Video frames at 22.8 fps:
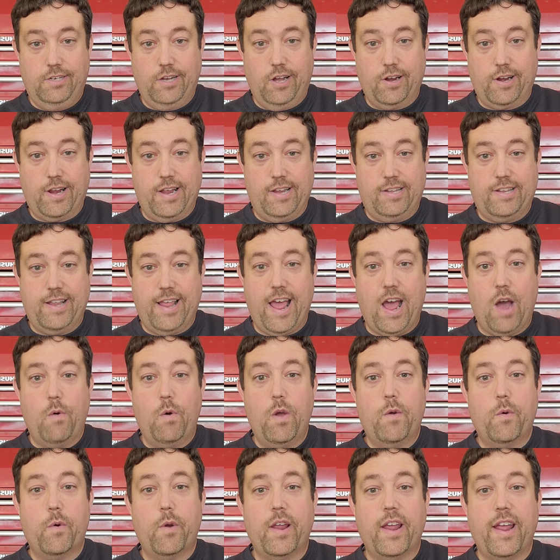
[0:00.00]
y'all get that?
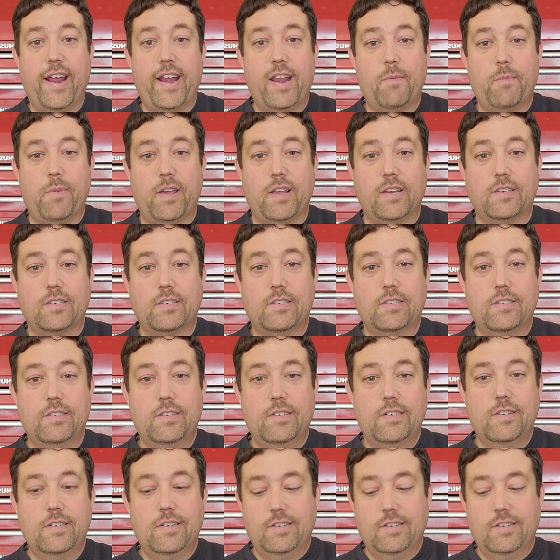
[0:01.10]
We were enemies.